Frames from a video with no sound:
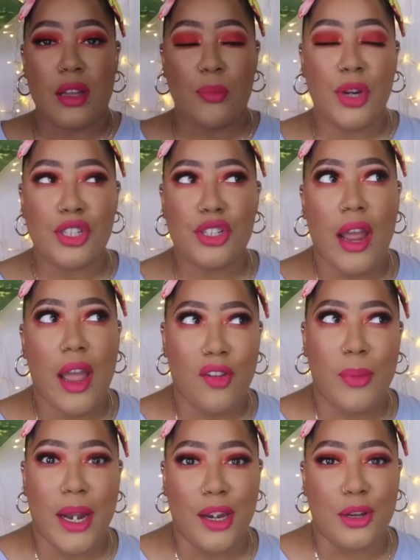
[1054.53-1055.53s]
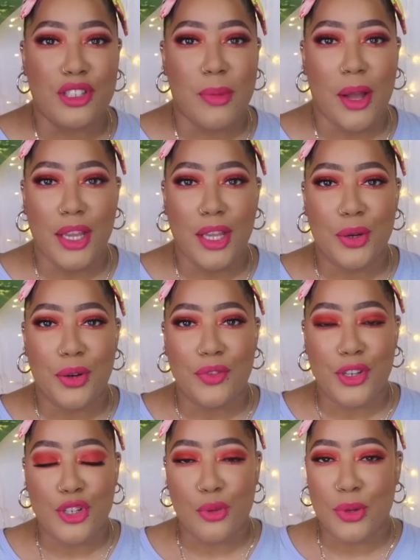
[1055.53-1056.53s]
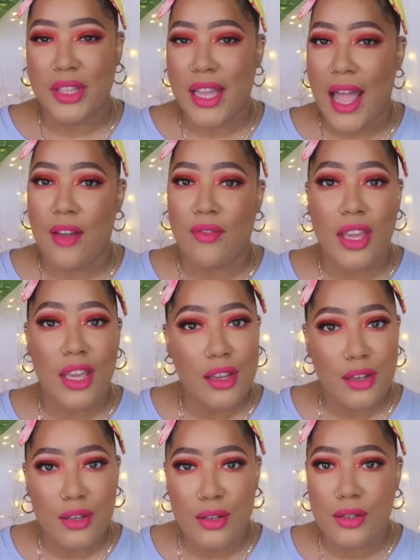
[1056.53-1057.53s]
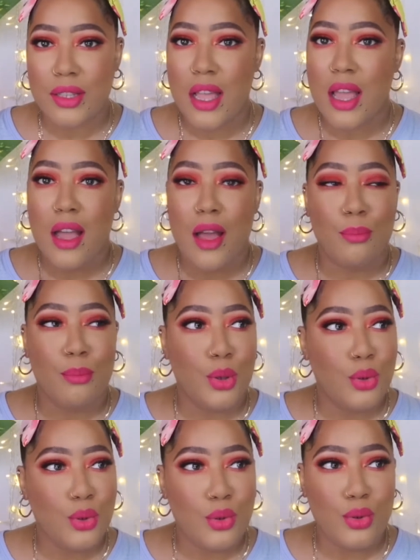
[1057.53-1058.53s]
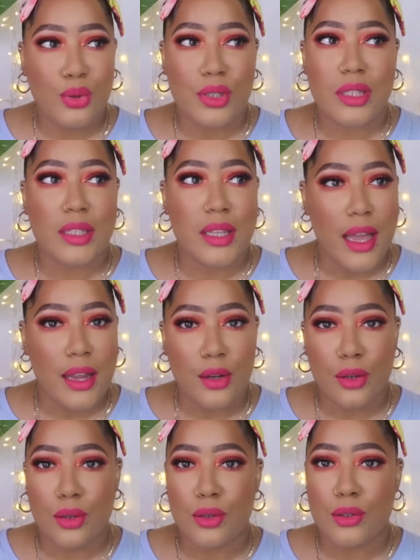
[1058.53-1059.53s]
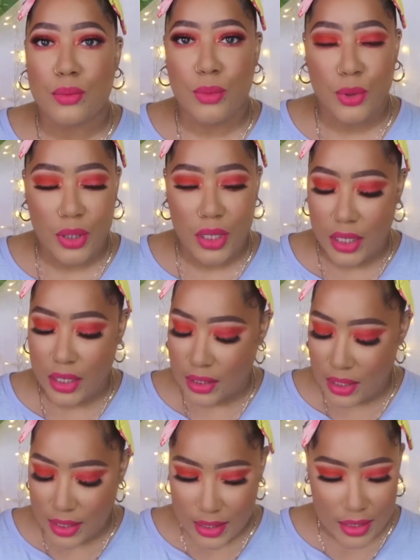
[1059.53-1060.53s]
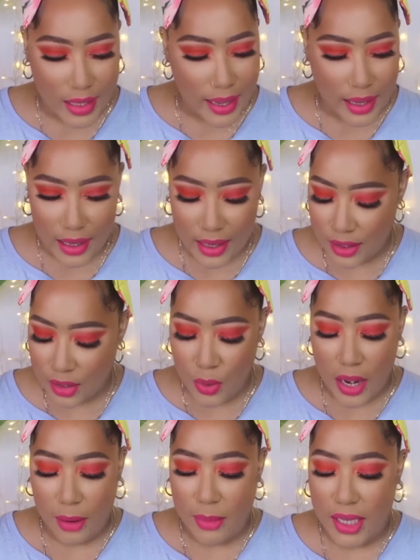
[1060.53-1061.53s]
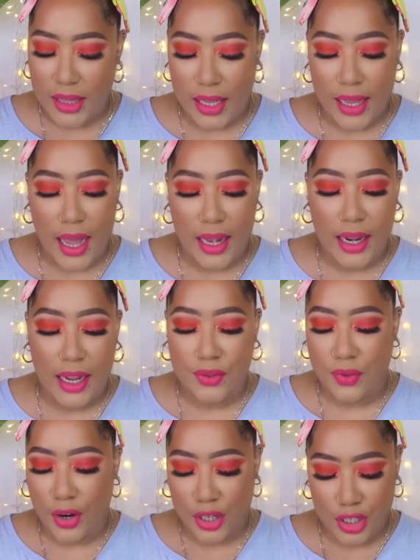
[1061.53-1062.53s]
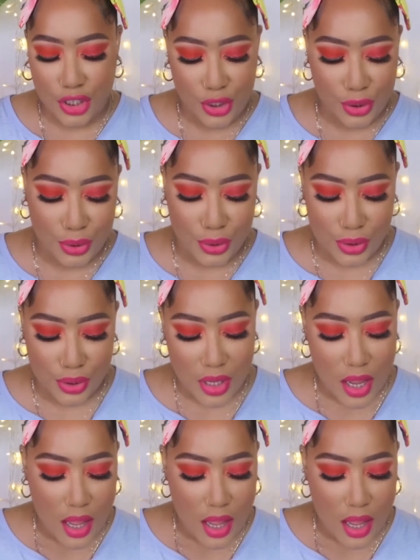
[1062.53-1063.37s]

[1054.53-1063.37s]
i'm pretty sure everybody knows about ego official but they have heels boots sandals booties like you name it they got it as far as shoes